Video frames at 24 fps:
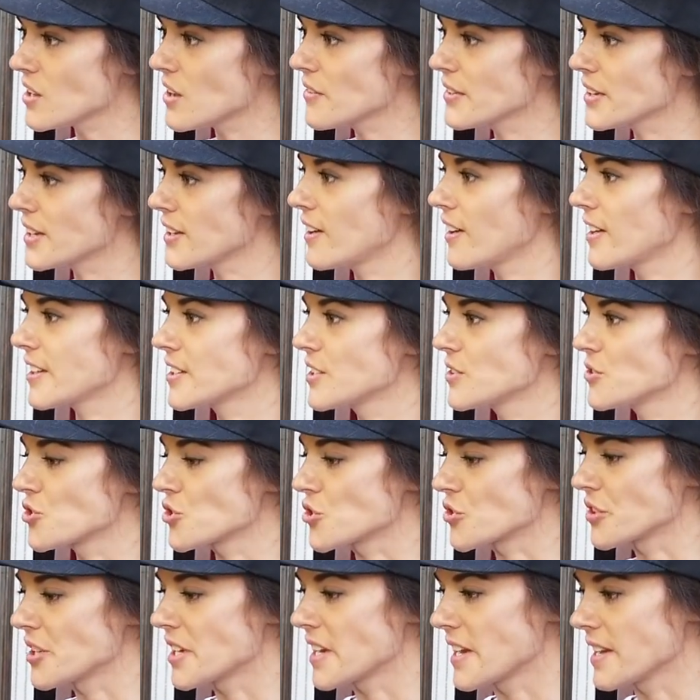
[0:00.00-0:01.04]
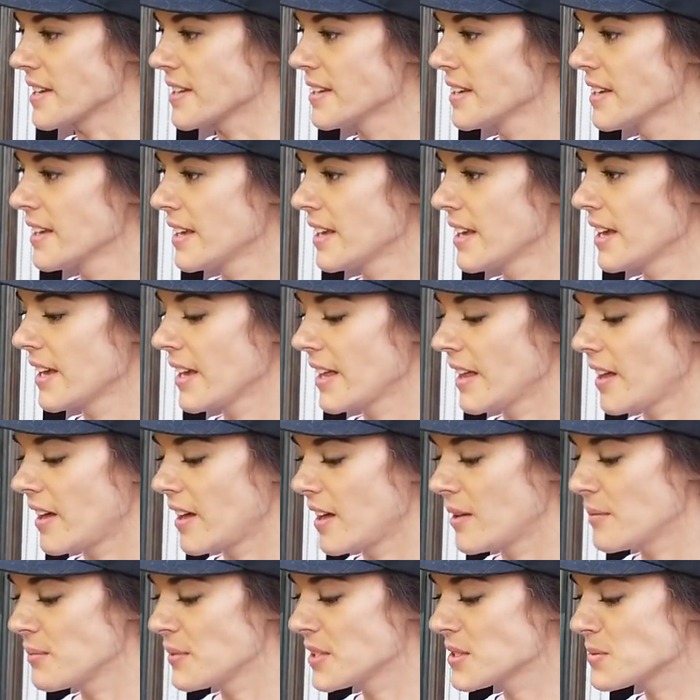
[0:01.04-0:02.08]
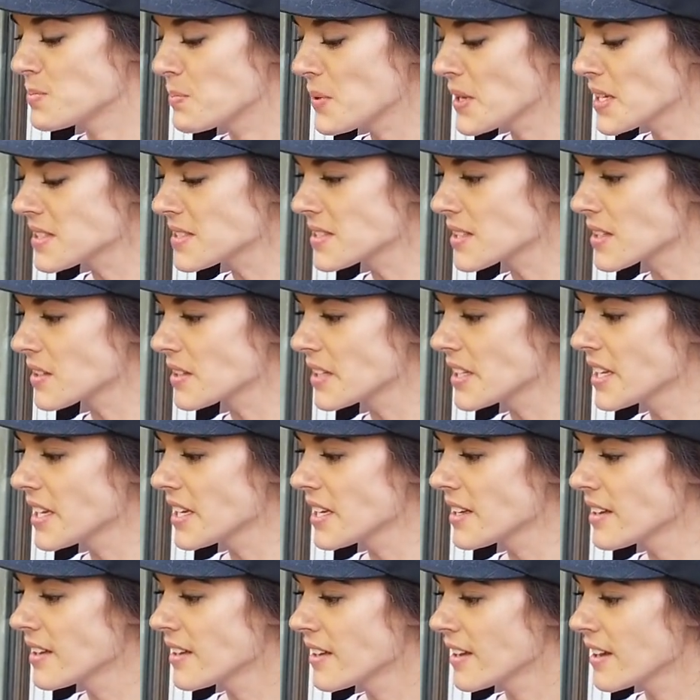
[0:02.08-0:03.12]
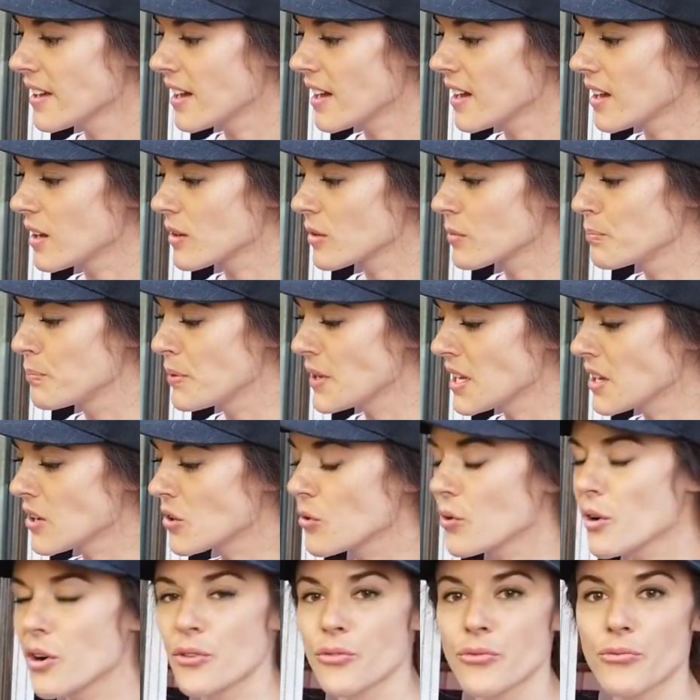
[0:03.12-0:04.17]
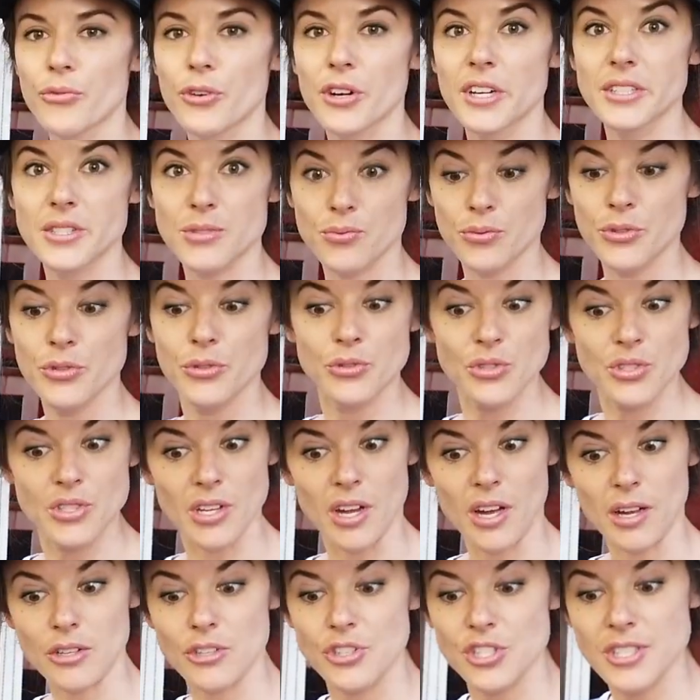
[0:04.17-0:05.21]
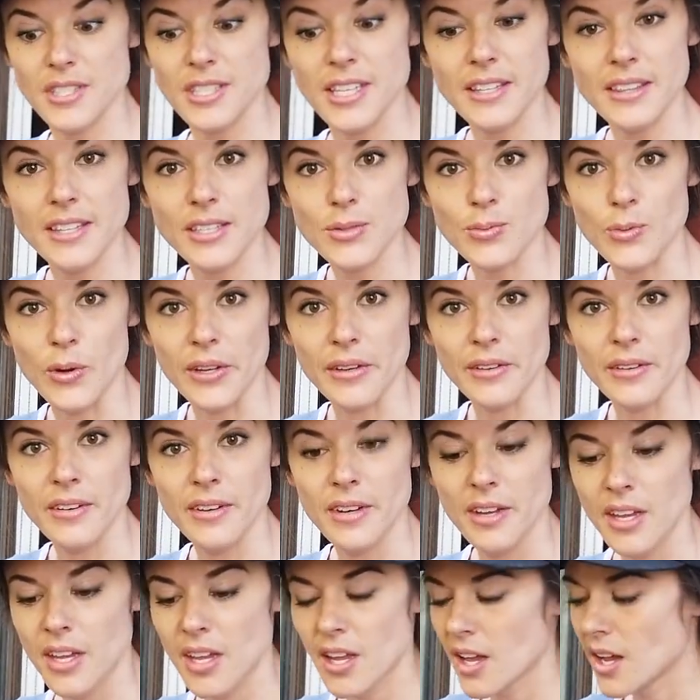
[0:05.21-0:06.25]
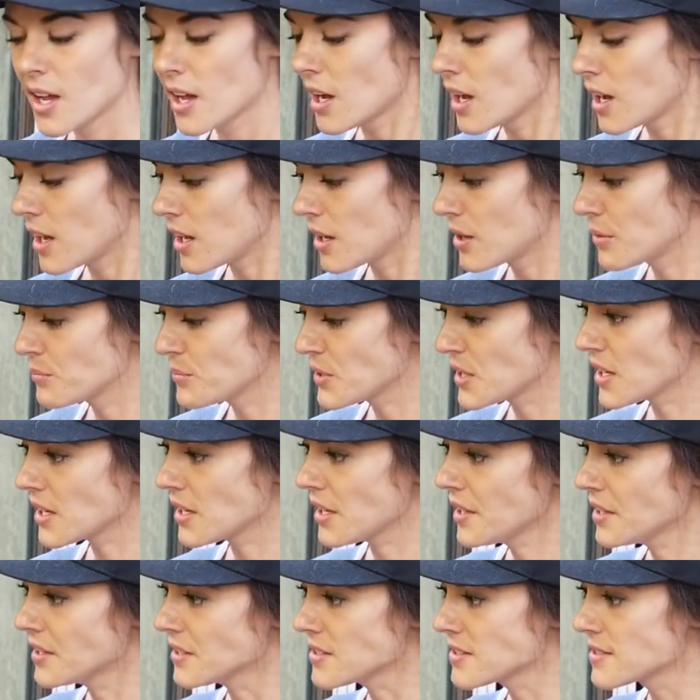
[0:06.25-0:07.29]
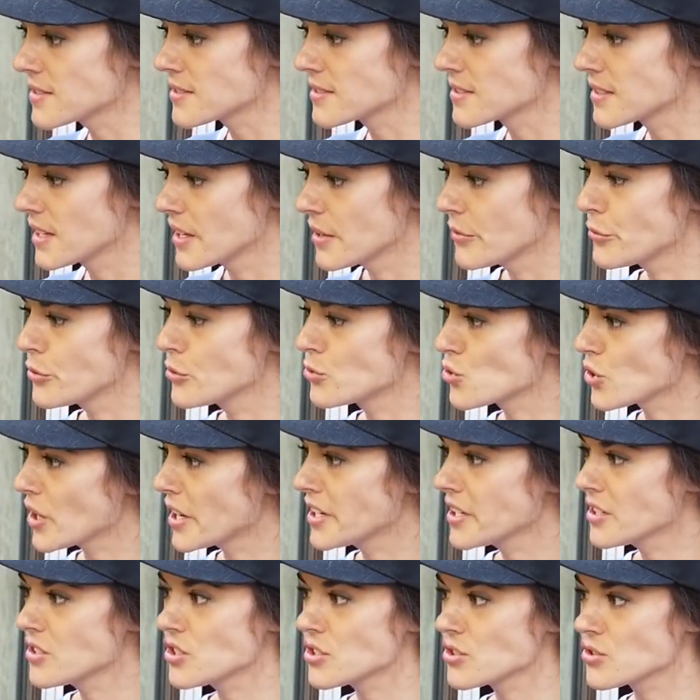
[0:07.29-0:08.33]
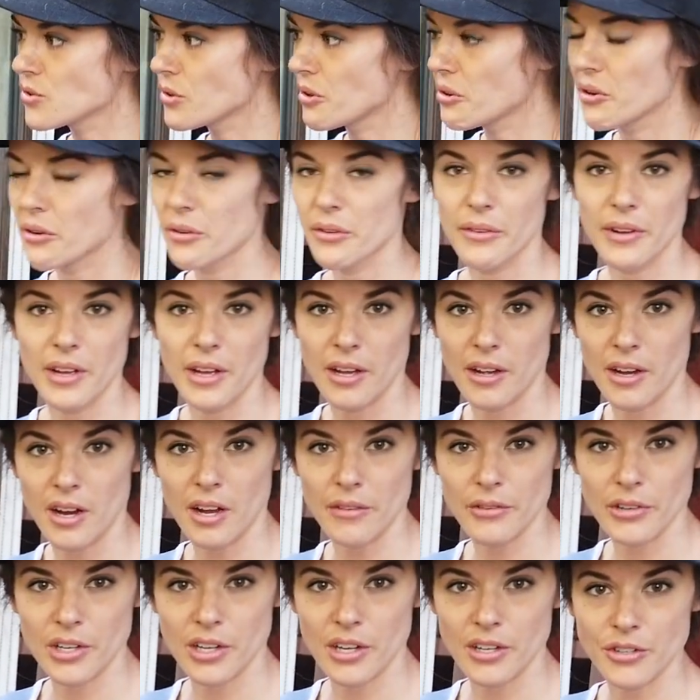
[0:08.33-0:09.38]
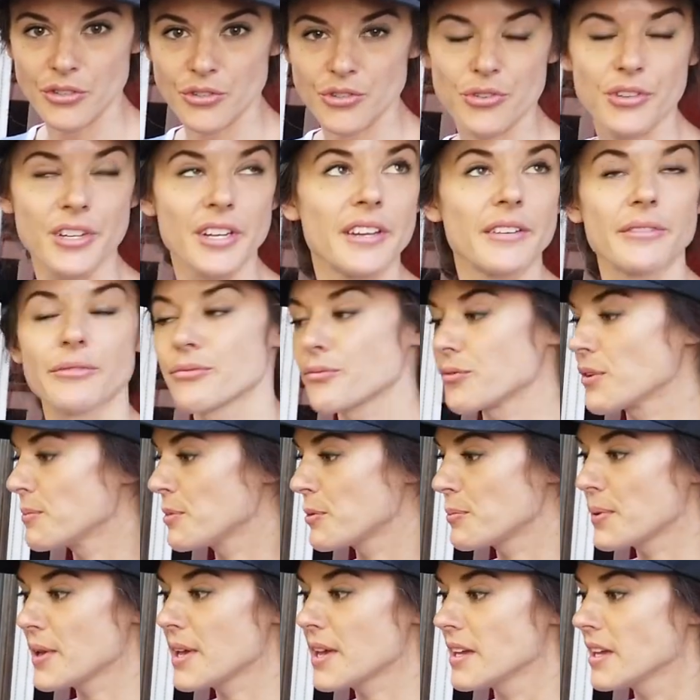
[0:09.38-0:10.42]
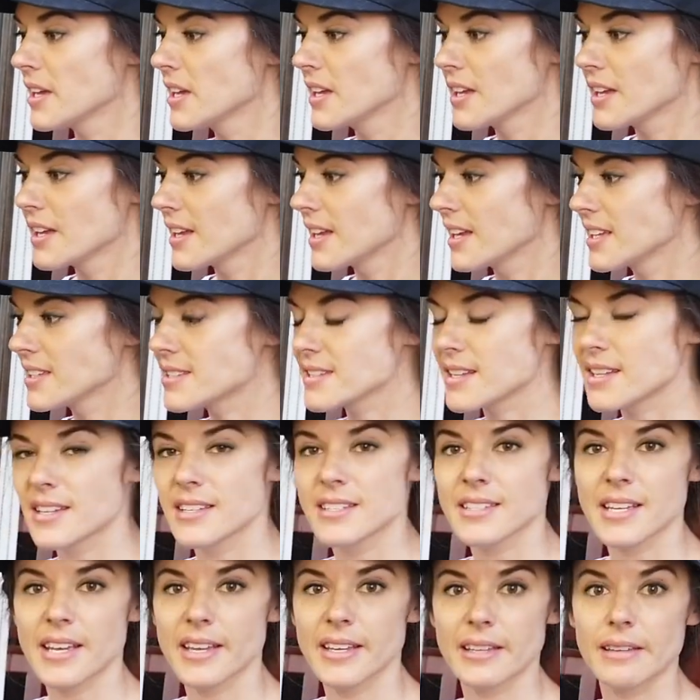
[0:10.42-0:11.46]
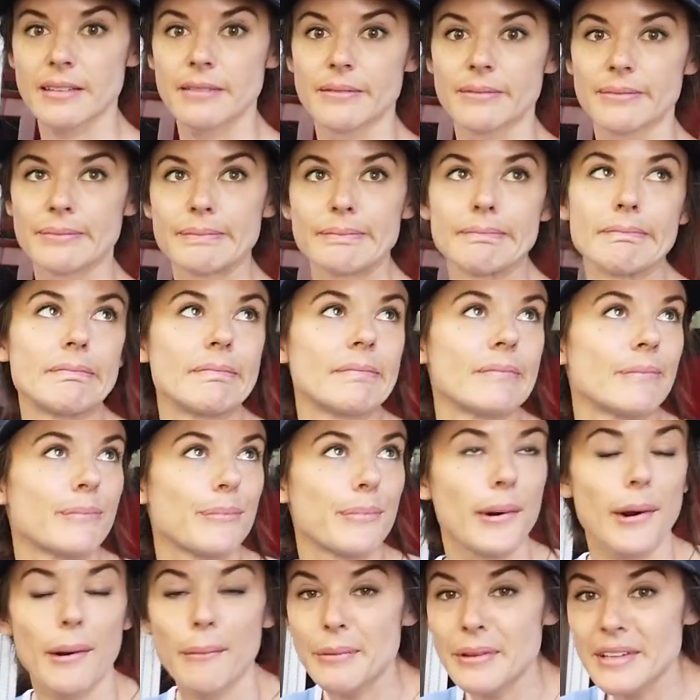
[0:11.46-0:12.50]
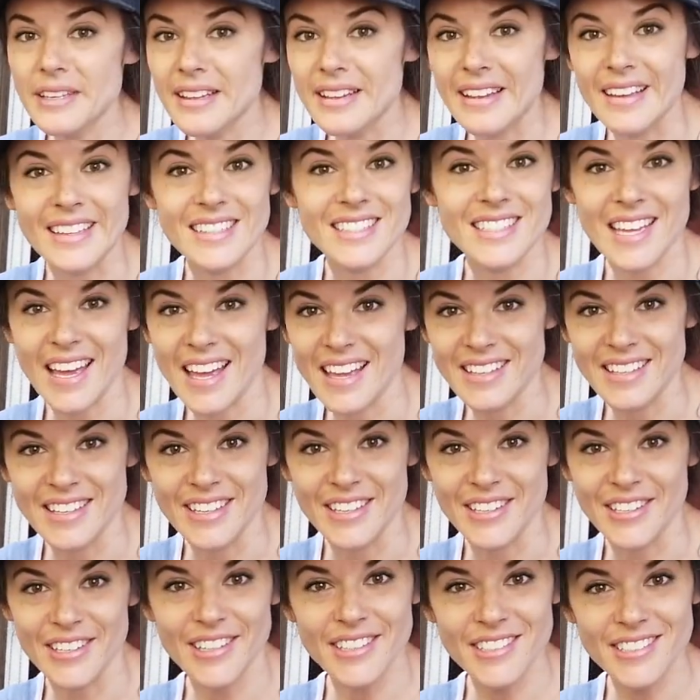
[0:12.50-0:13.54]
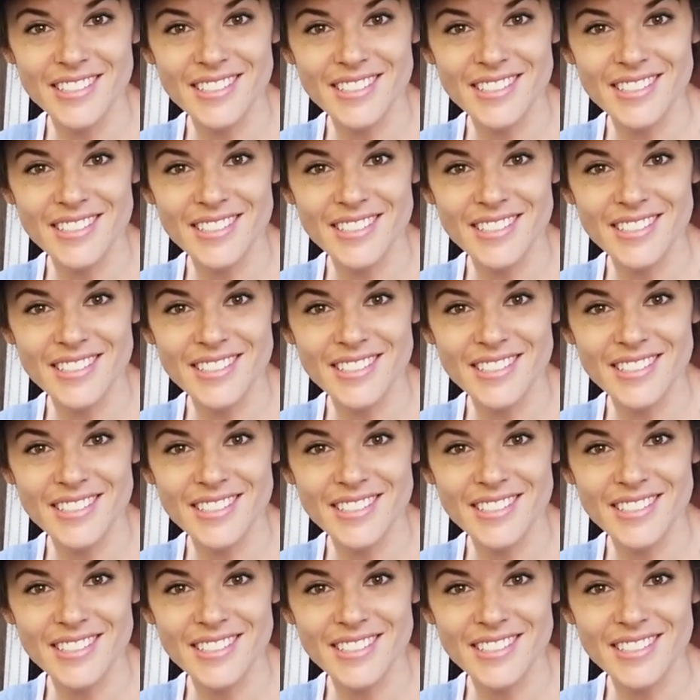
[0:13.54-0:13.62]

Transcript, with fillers: this avocado tree is basically being grown for its rootstock, just like this one, because if you try to just grow an avocado tree from a pit, it's going to take probably like 10